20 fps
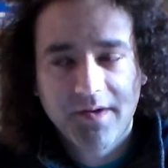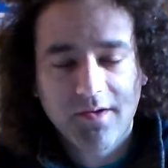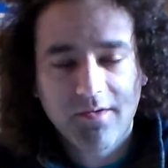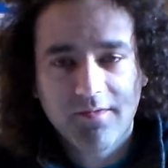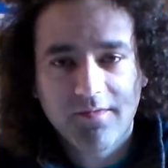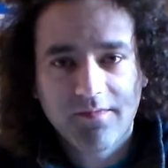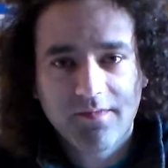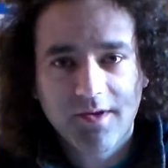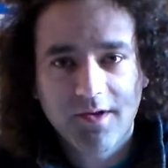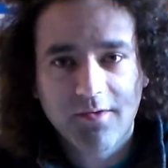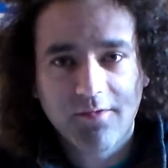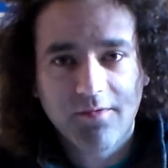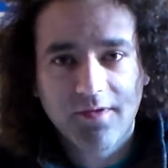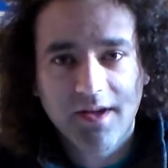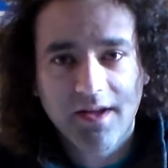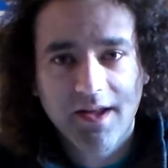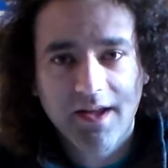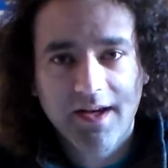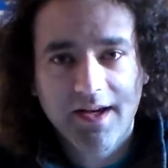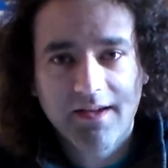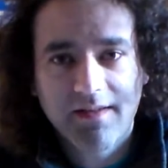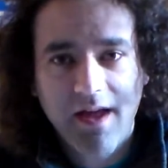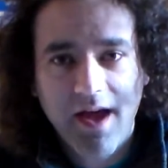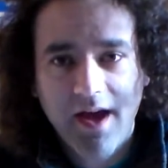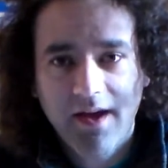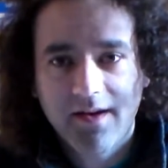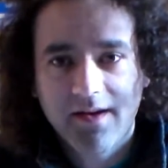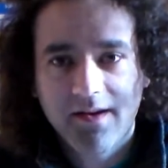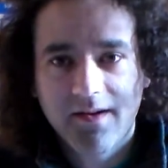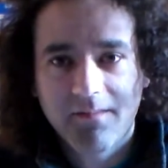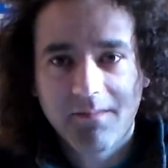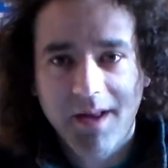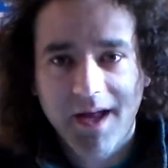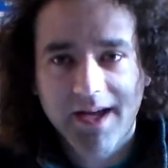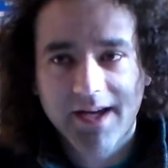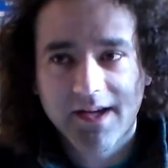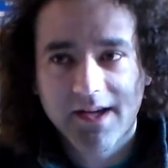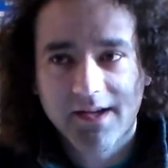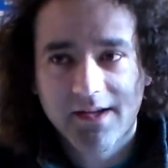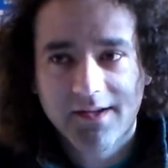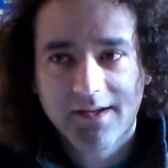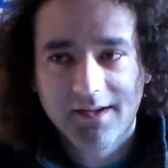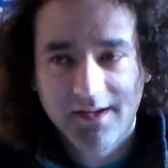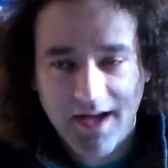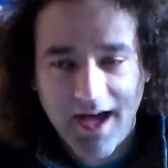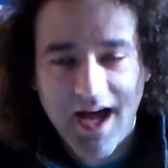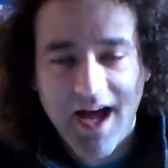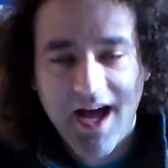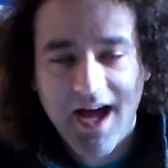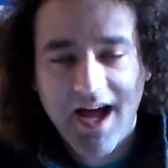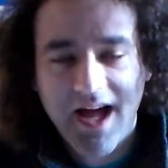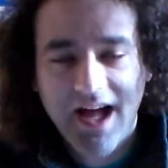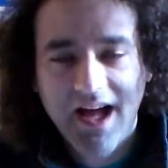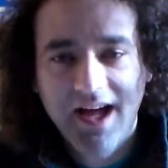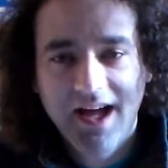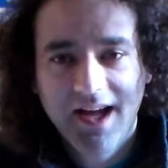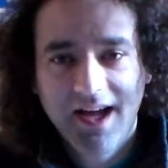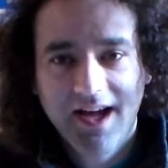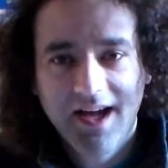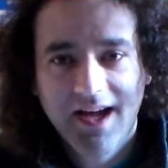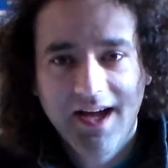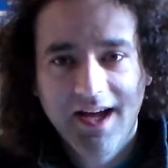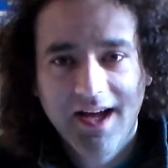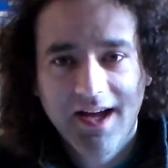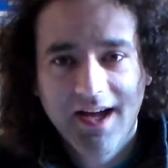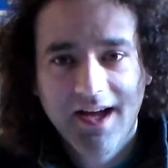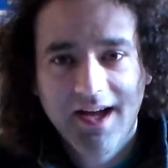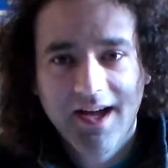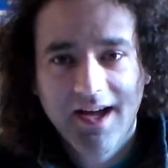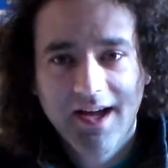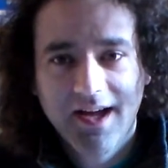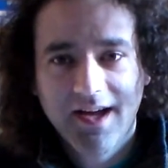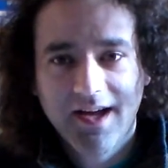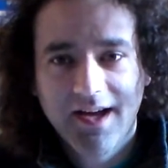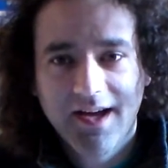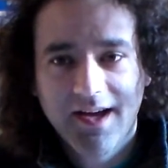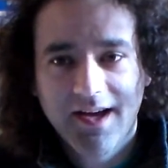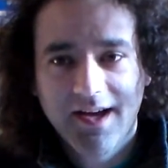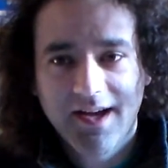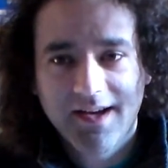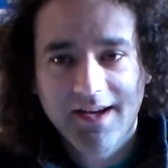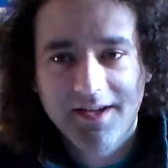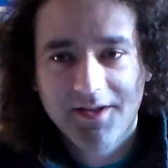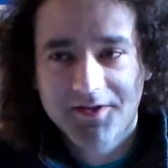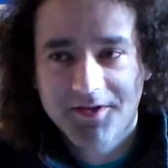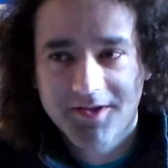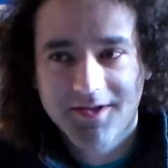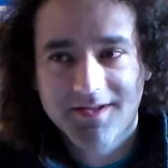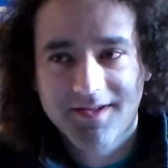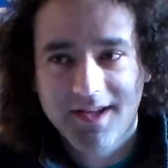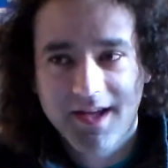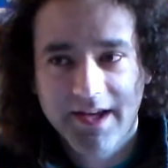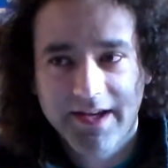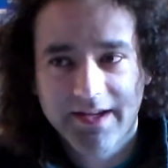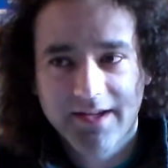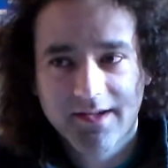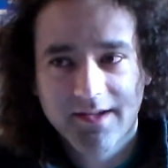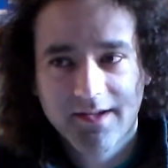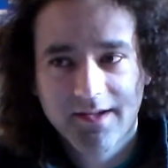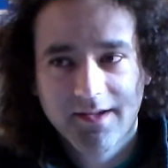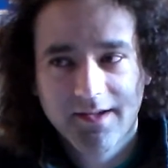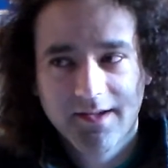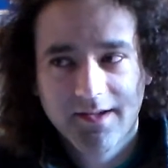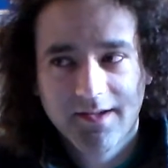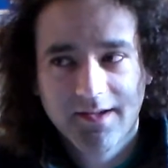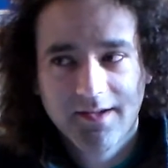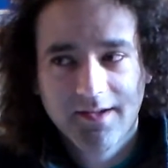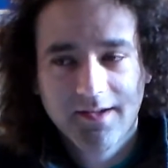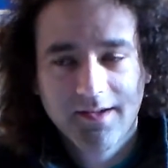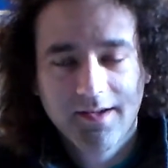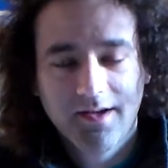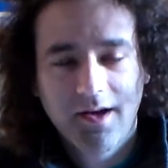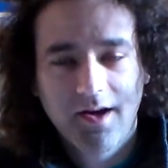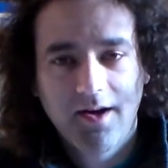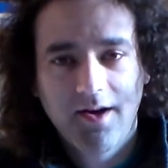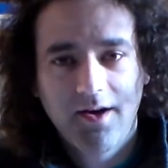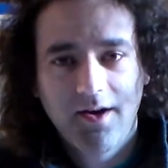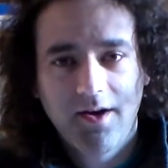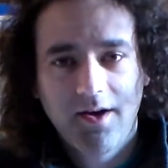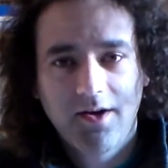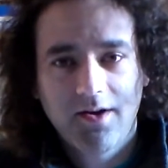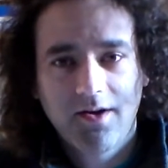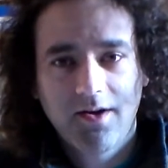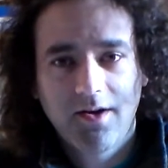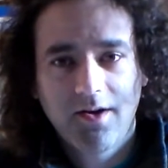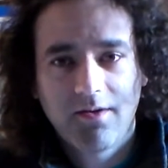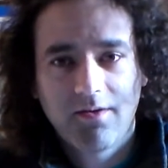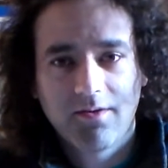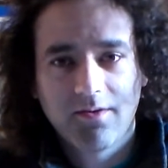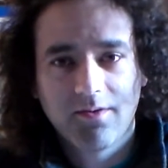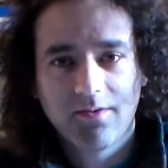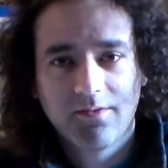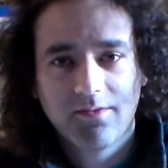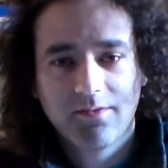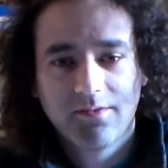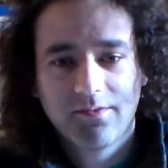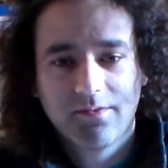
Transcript: do you feel any of that? And I'm like, uh-huh. And he's just like, oh,